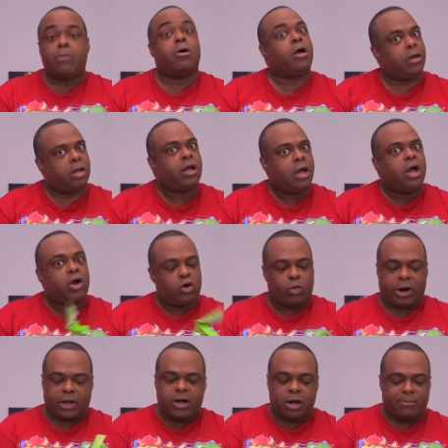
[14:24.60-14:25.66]
I
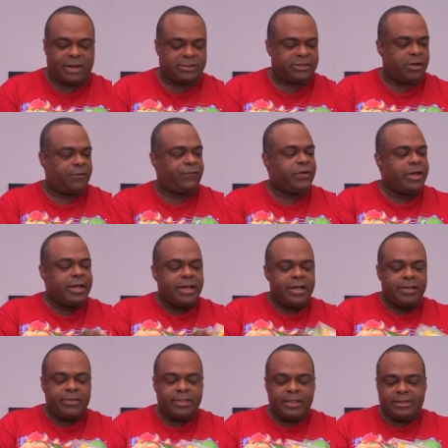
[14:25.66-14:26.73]
want to cut myself.
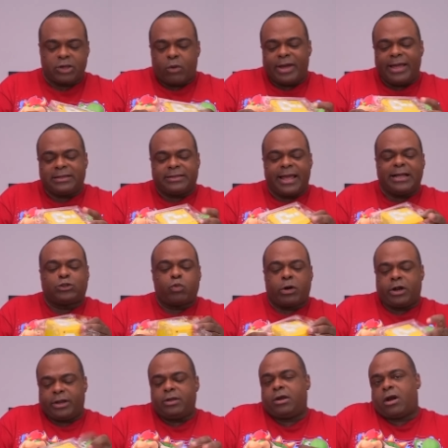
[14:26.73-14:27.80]
So it, it's one
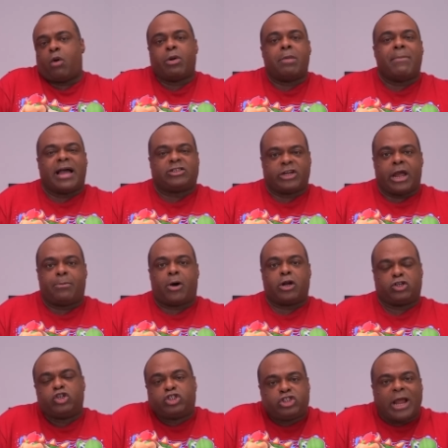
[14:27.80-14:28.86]
of, you know what a magic eight ball
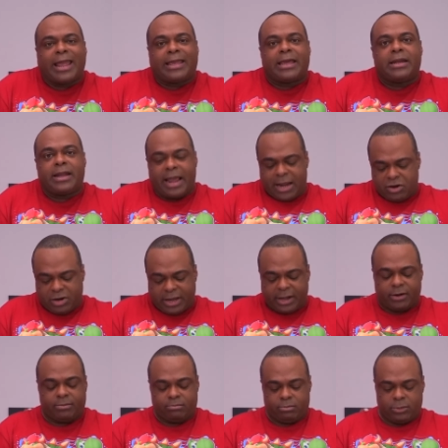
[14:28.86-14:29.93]
is. You shake it and you get,
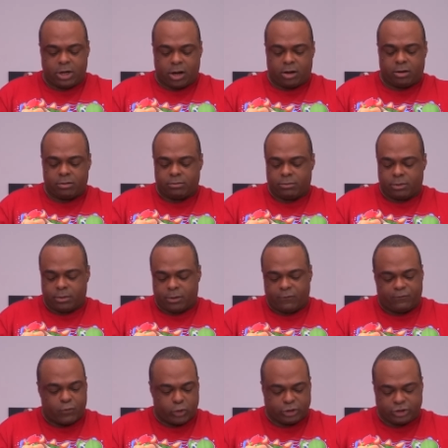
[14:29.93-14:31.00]
you know, a
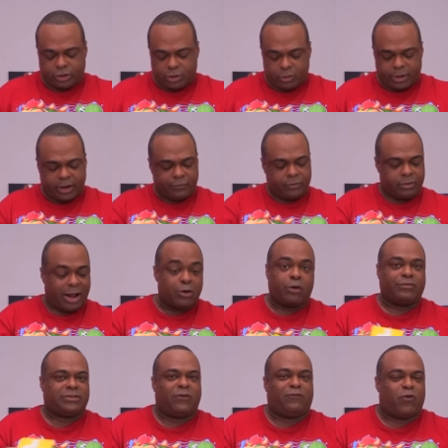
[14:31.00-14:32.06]
fortune or whatever. I don't know if
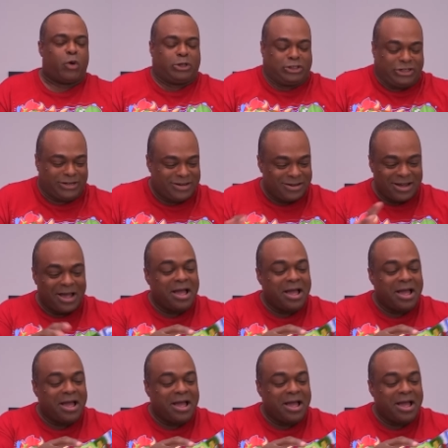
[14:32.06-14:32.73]
it's a fortune.